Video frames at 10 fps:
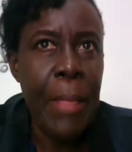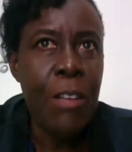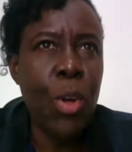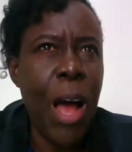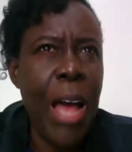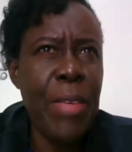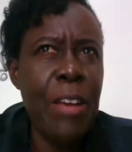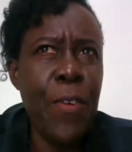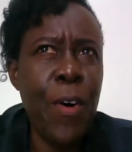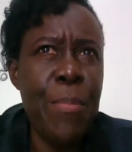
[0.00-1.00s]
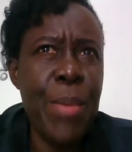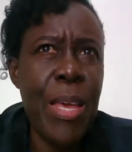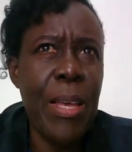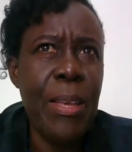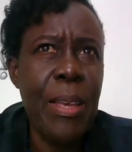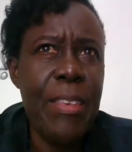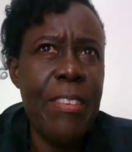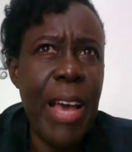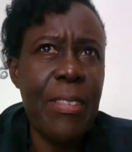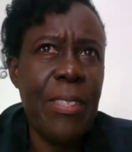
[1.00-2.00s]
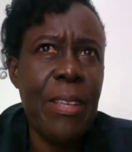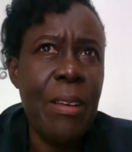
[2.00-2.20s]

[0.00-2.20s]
So I think for me, yes,